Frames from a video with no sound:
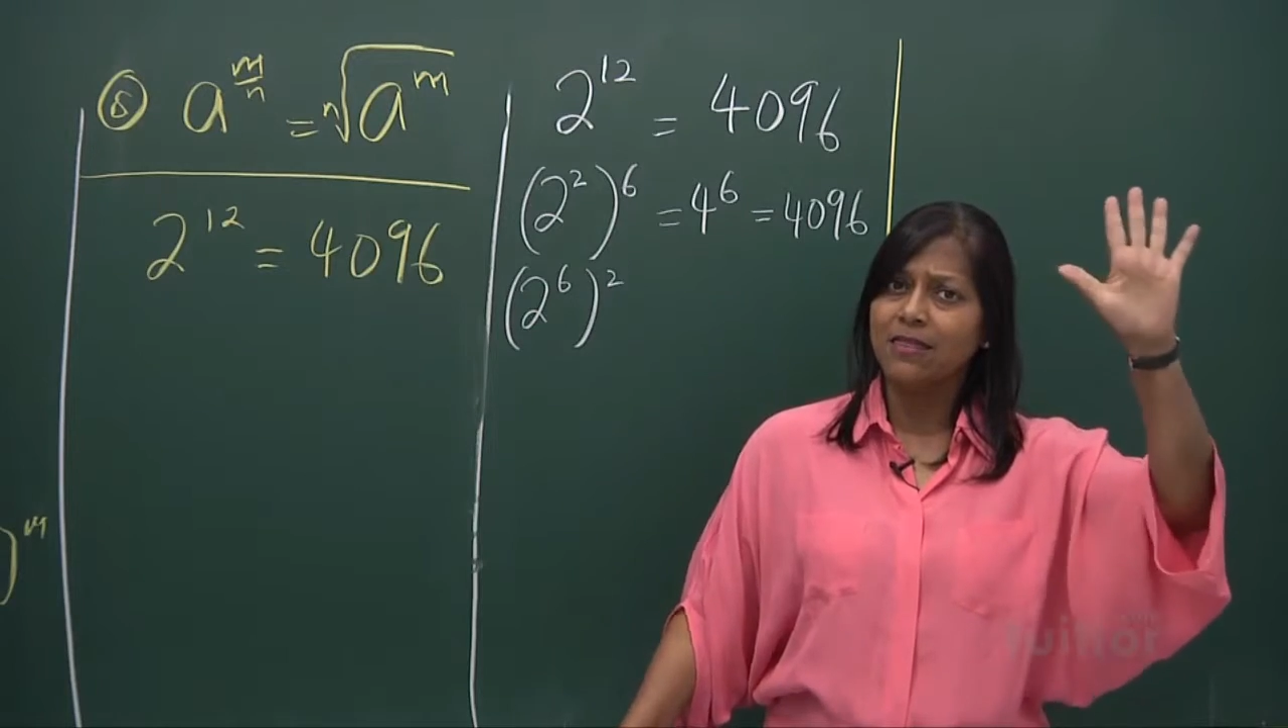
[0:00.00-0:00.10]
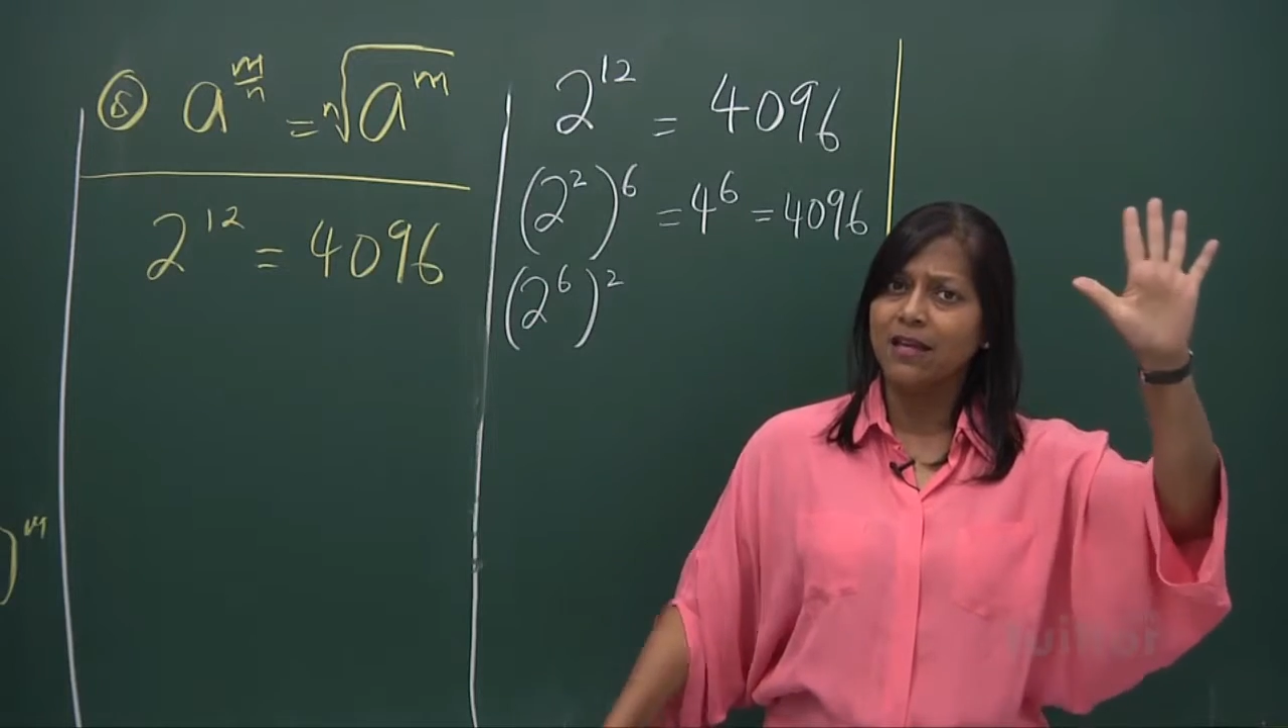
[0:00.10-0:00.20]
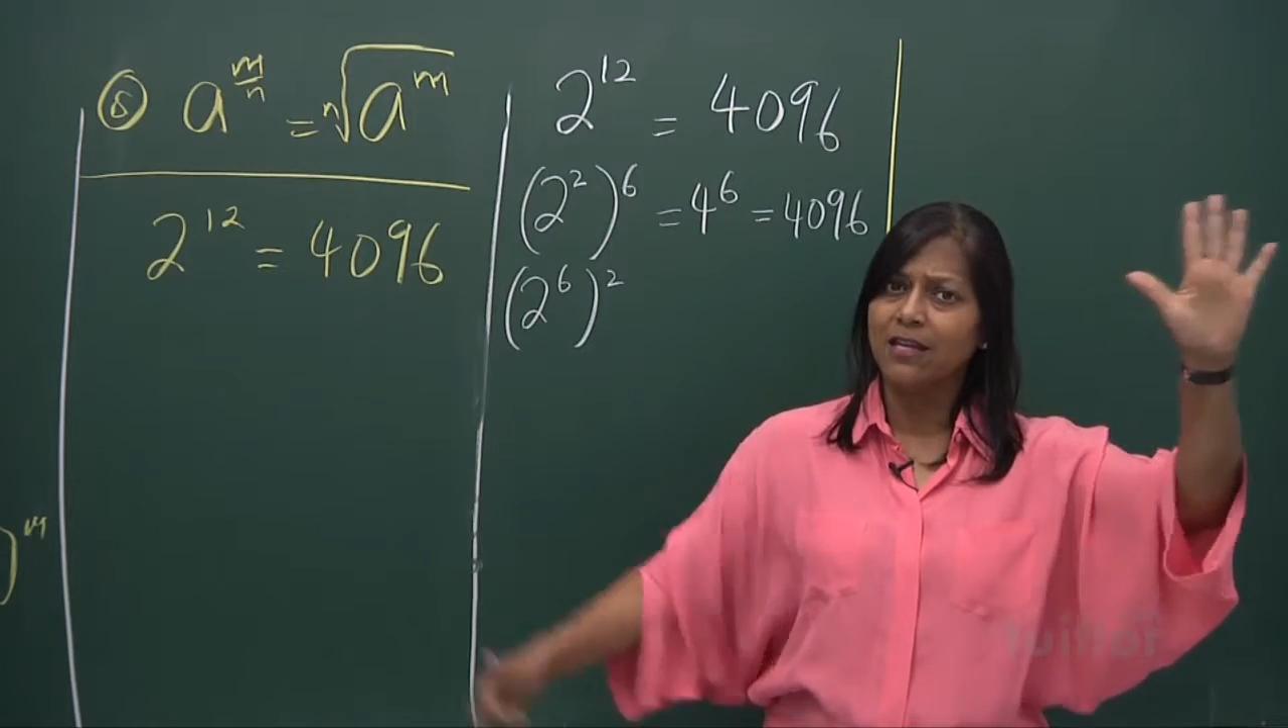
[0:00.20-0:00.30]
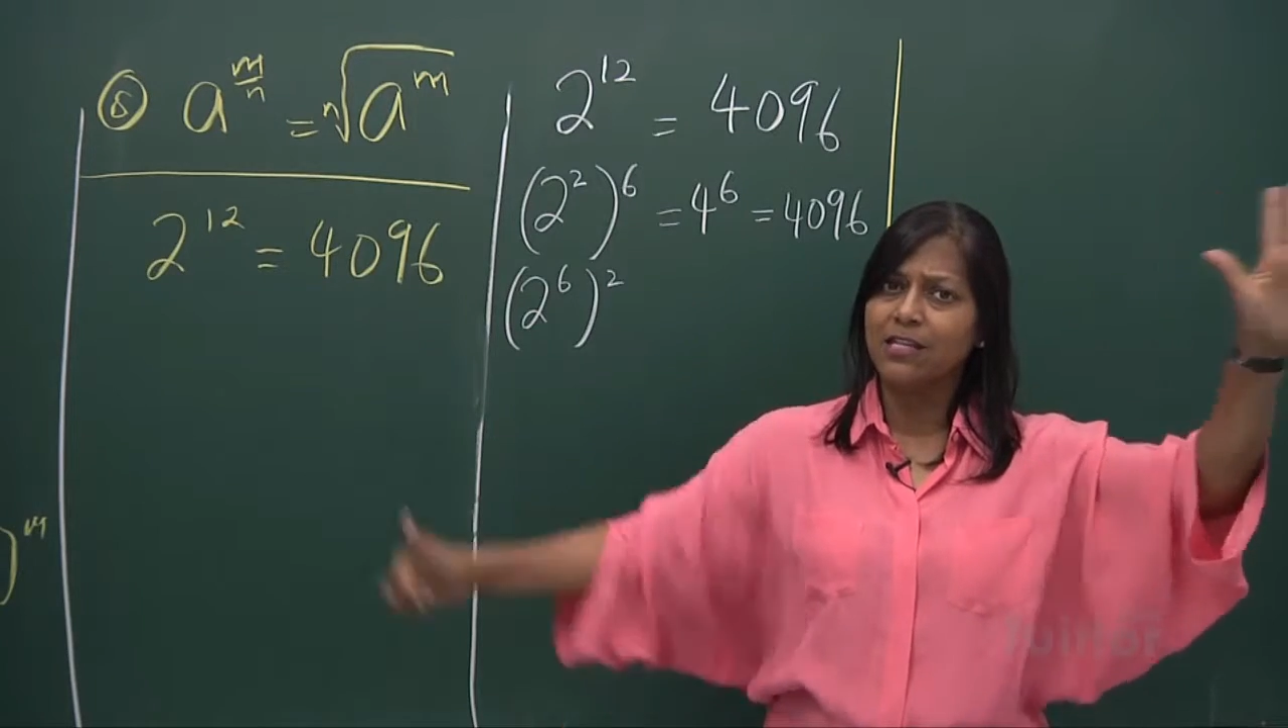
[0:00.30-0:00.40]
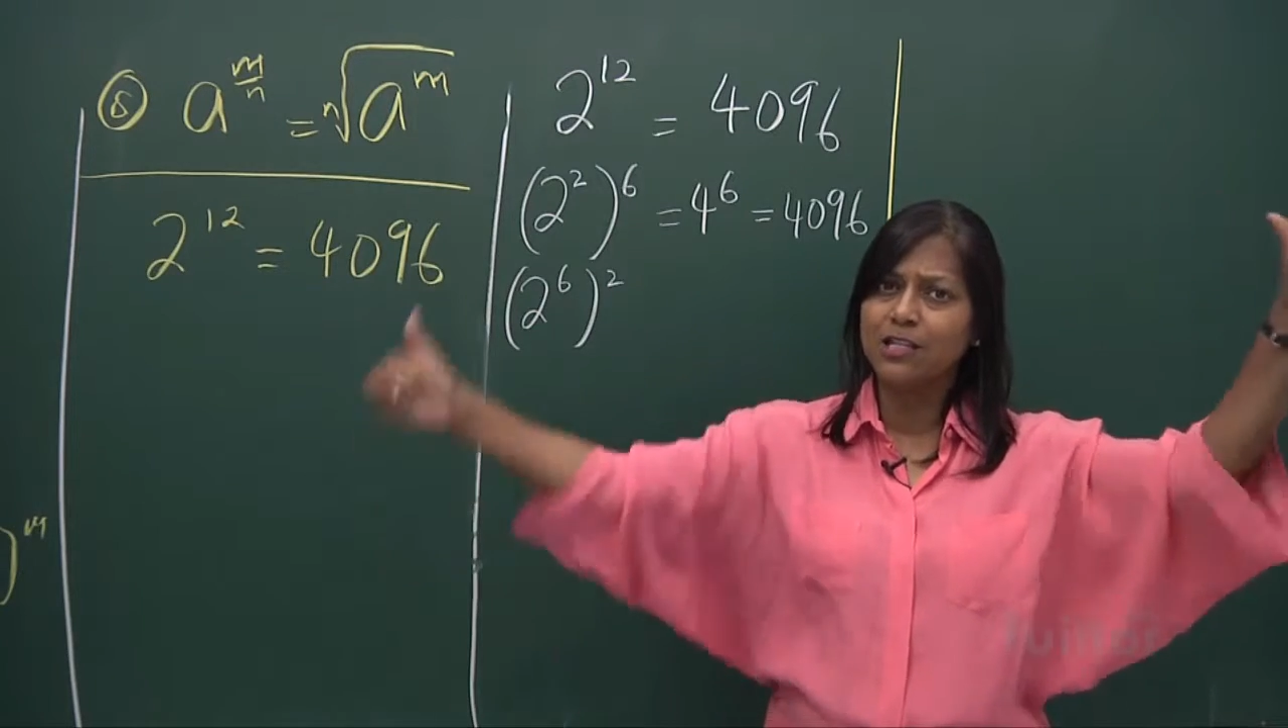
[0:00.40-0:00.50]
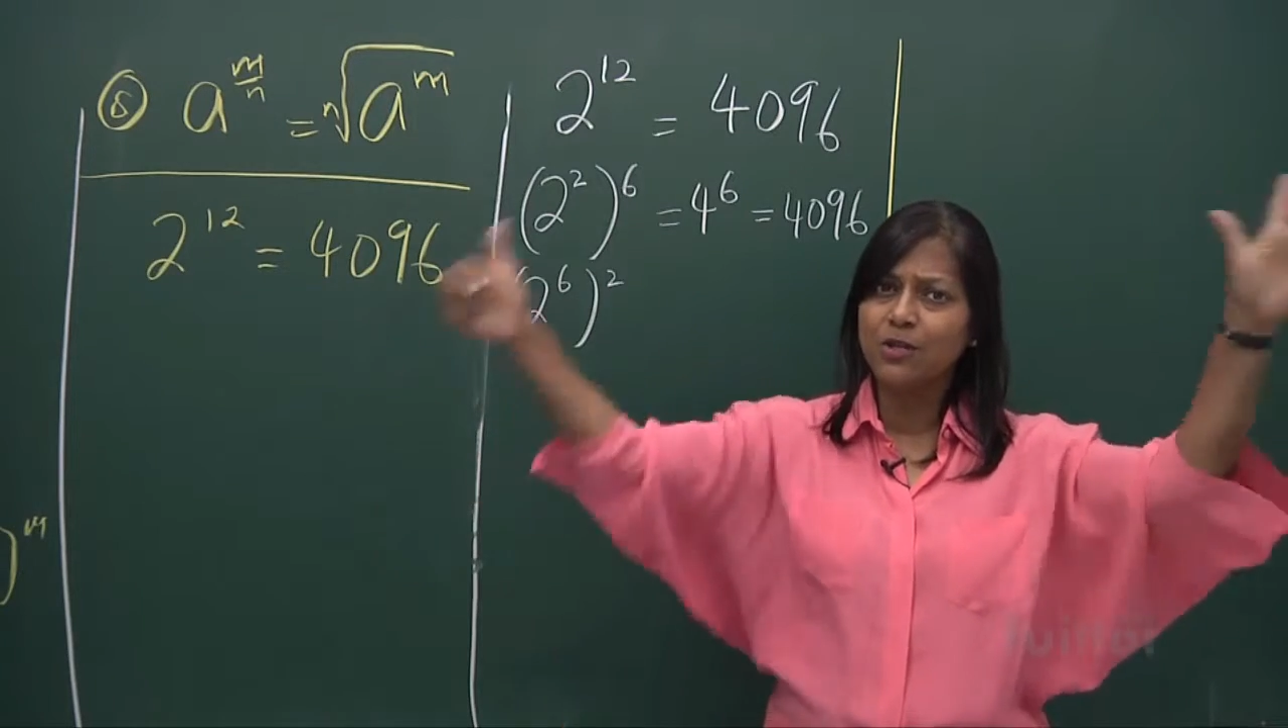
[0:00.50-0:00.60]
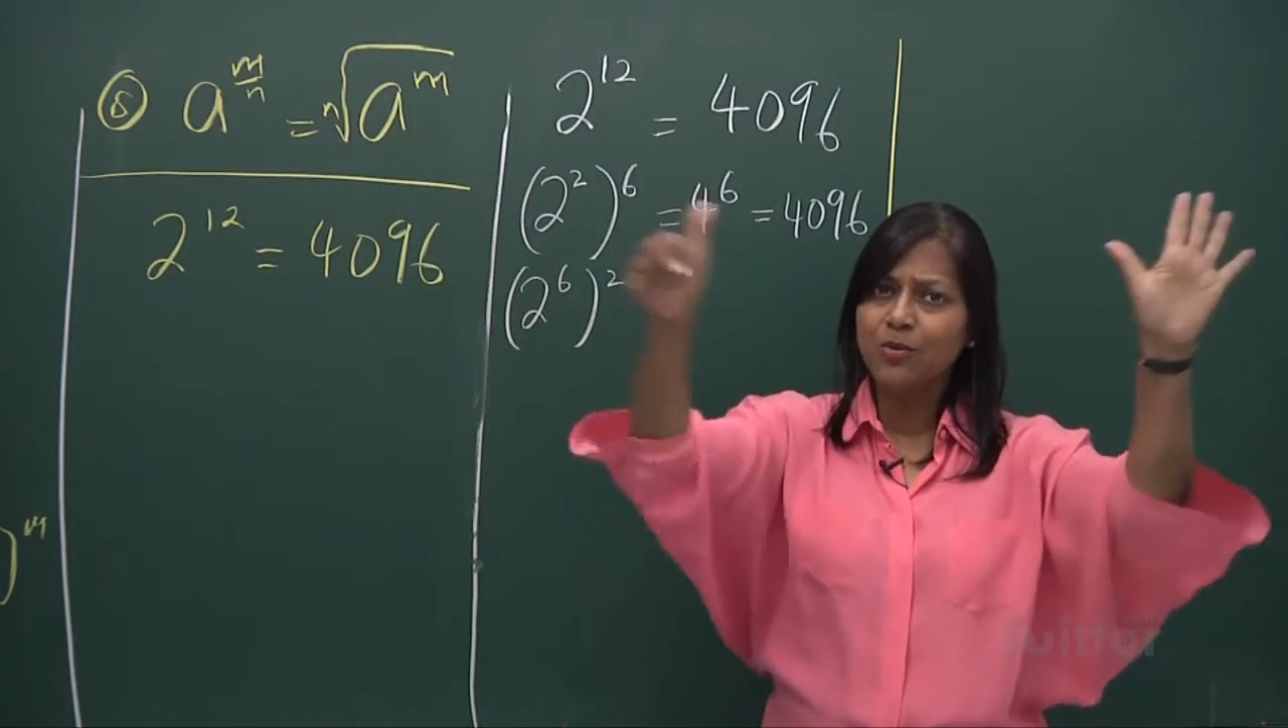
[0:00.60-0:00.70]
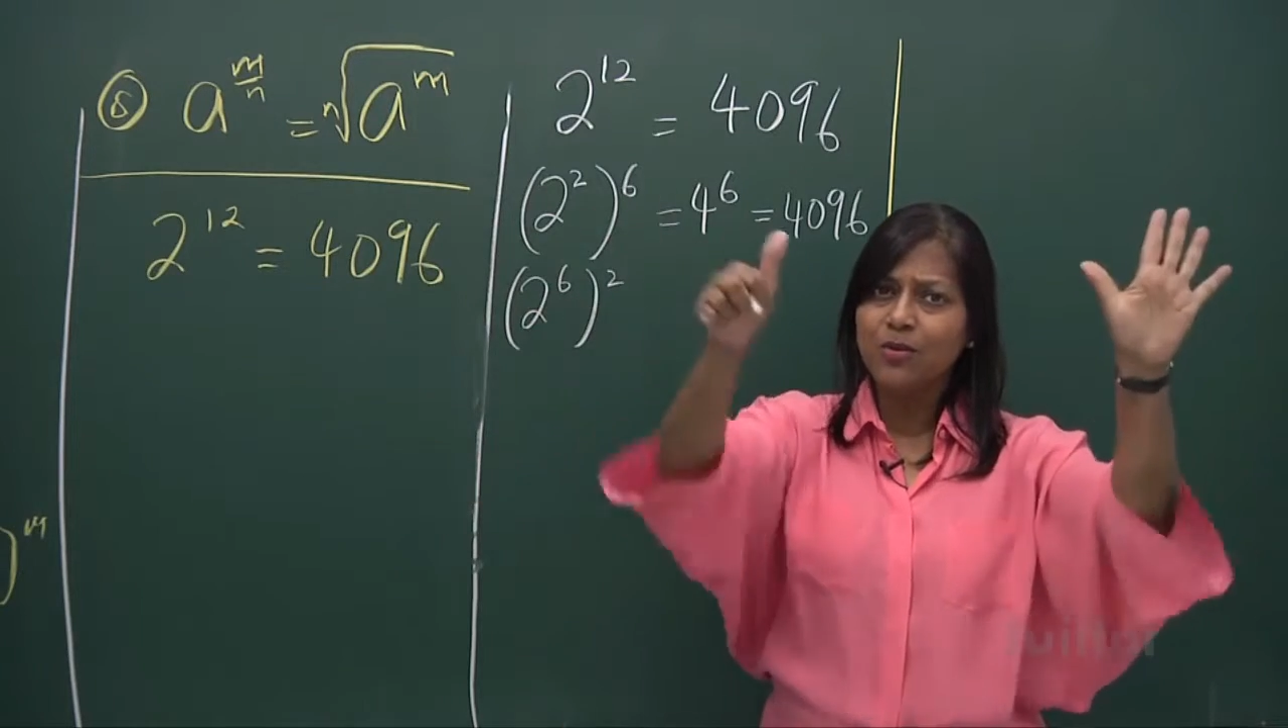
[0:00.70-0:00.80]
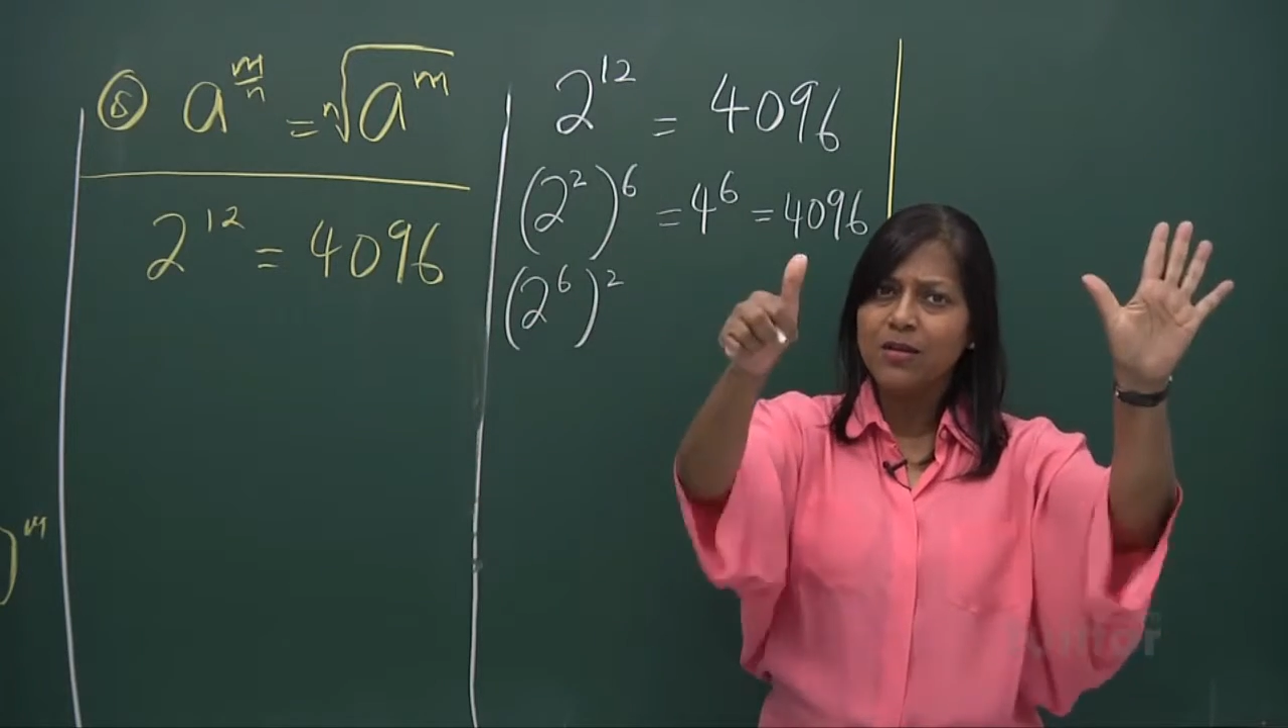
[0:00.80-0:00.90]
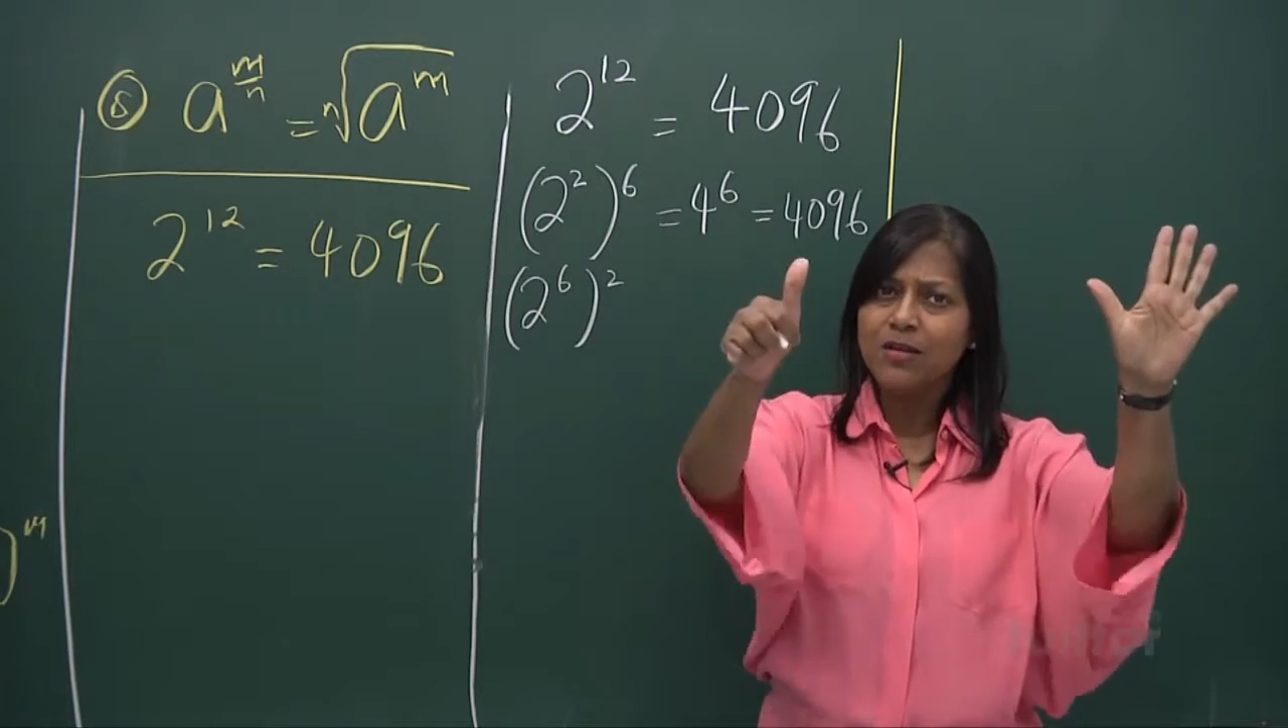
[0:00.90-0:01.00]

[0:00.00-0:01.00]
32,